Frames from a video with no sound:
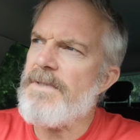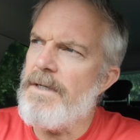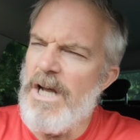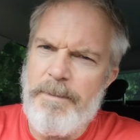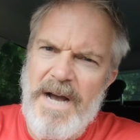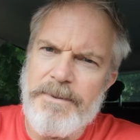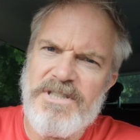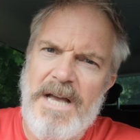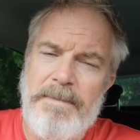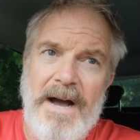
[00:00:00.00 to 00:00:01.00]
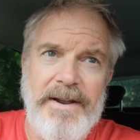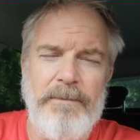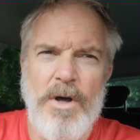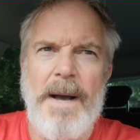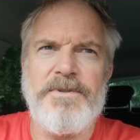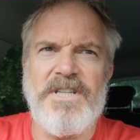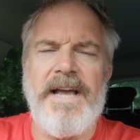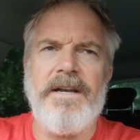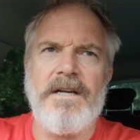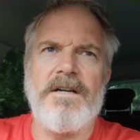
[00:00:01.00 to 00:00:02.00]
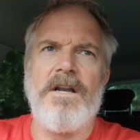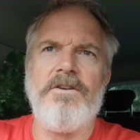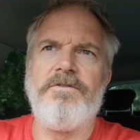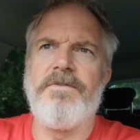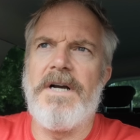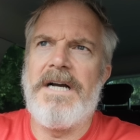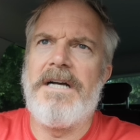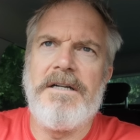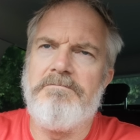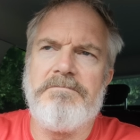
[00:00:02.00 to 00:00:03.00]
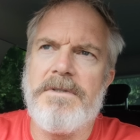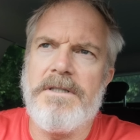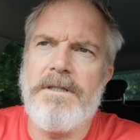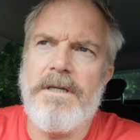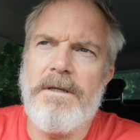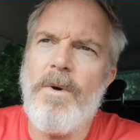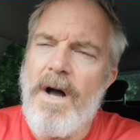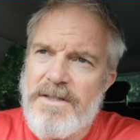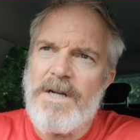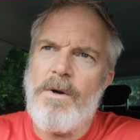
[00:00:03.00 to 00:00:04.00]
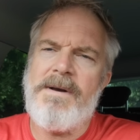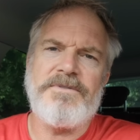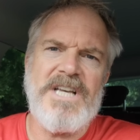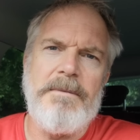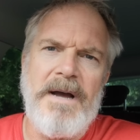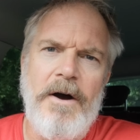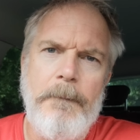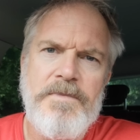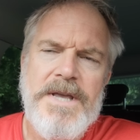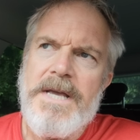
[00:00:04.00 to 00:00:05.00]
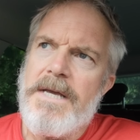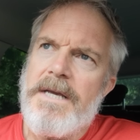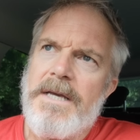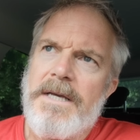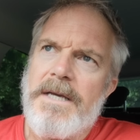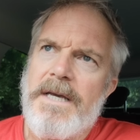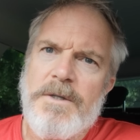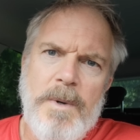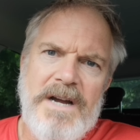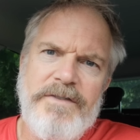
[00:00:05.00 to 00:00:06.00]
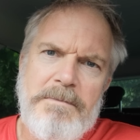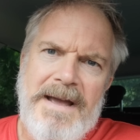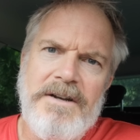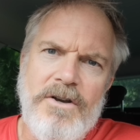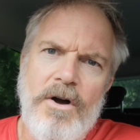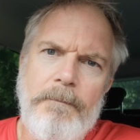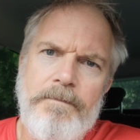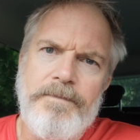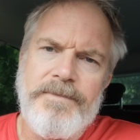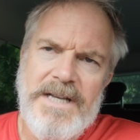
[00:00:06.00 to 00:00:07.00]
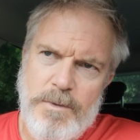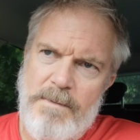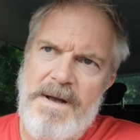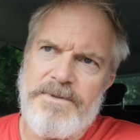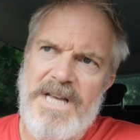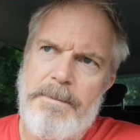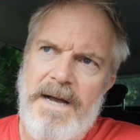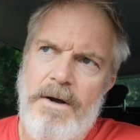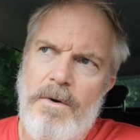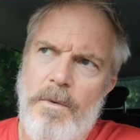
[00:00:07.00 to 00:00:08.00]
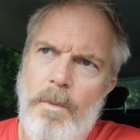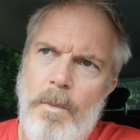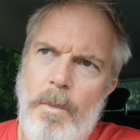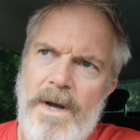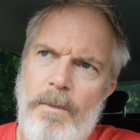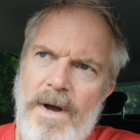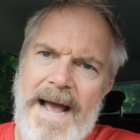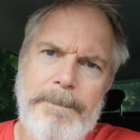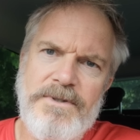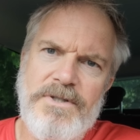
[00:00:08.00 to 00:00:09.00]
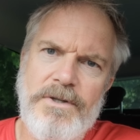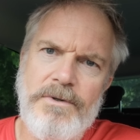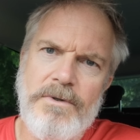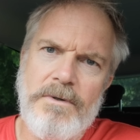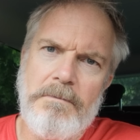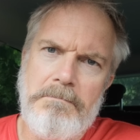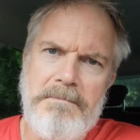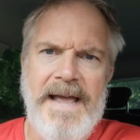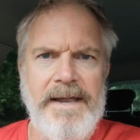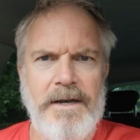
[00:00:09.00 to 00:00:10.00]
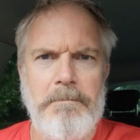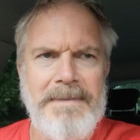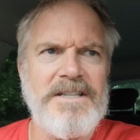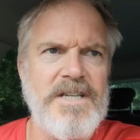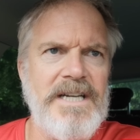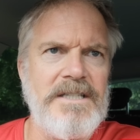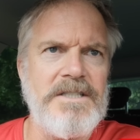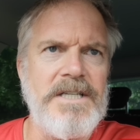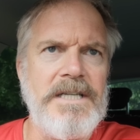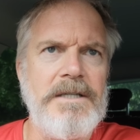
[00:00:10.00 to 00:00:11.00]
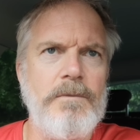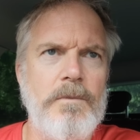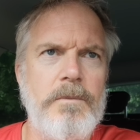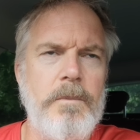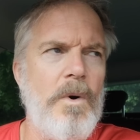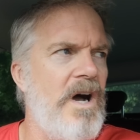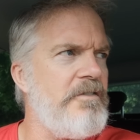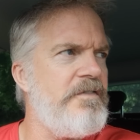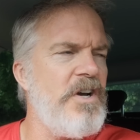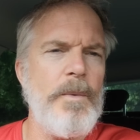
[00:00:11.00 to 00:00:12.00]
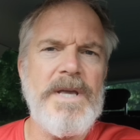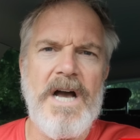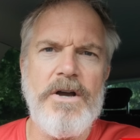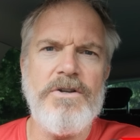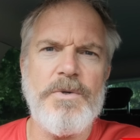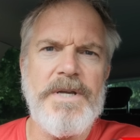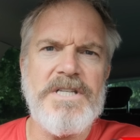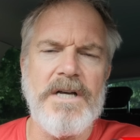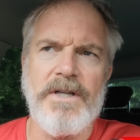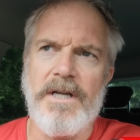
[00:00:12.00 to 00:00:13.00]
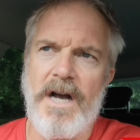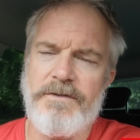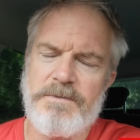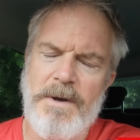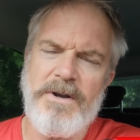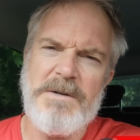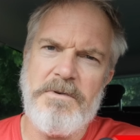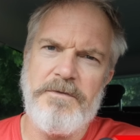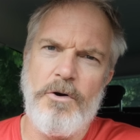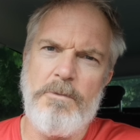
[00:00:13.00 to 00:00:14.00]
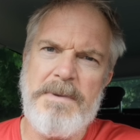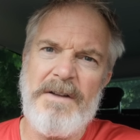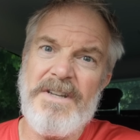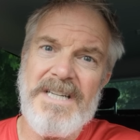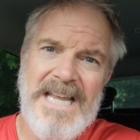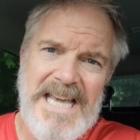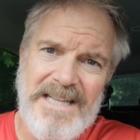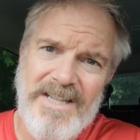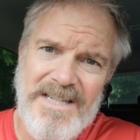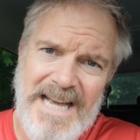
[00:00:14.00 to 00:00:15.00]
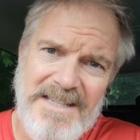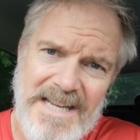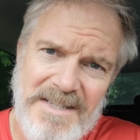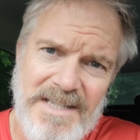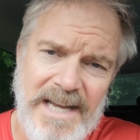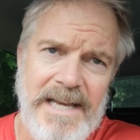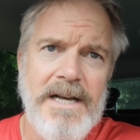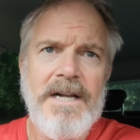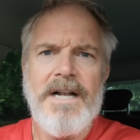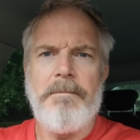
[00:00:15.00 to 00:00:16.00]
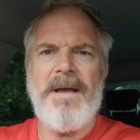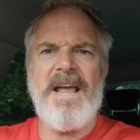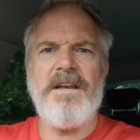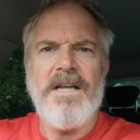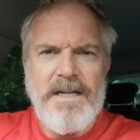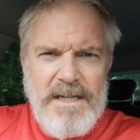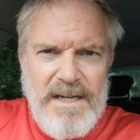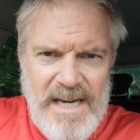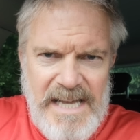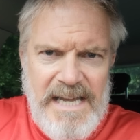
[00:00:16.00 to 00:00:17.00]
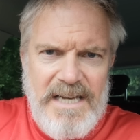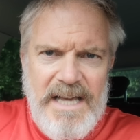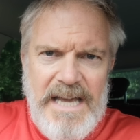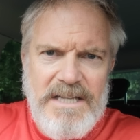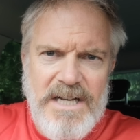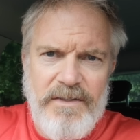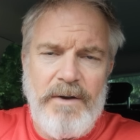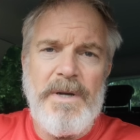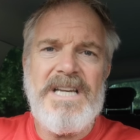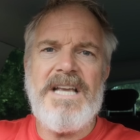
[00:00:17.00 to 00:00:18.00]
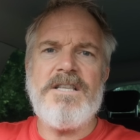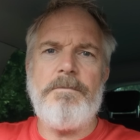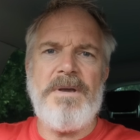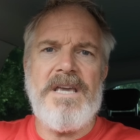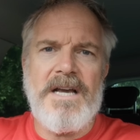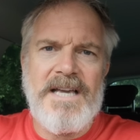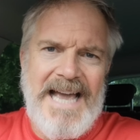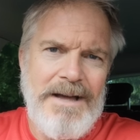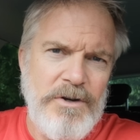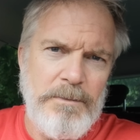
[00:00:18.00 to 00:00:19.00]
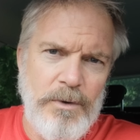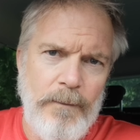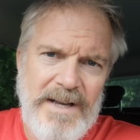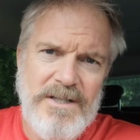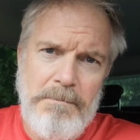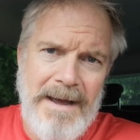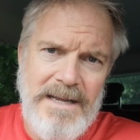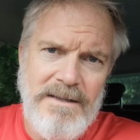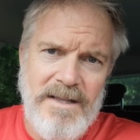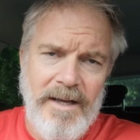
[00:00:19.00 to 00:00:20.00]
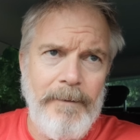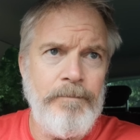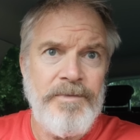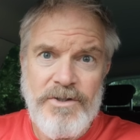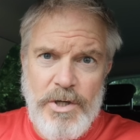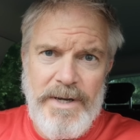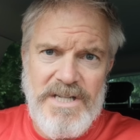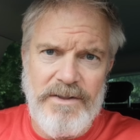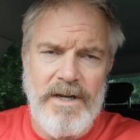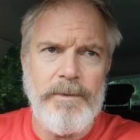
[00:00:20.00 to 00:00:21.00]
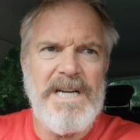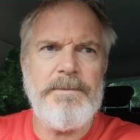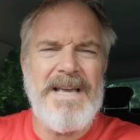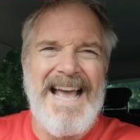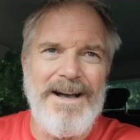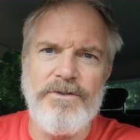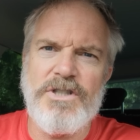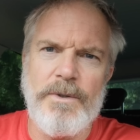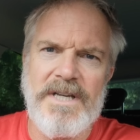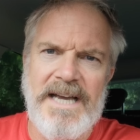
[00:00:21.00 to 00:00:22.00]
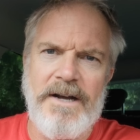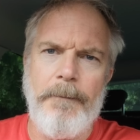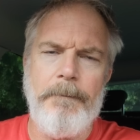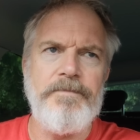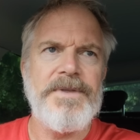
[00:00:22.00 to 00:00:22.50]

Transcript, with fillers: A little bit upset about it. I'm not upset in a kind of, well, I'll tell you what I'm upset about is where have the men gone? That's what I'm upset about. What happened to men, masculinity, what I feel we owe to each other? I've spoken before about the need, the necessity. Men need each other. We need to be accountable. That's the main thing, to each other. We need to be held to account.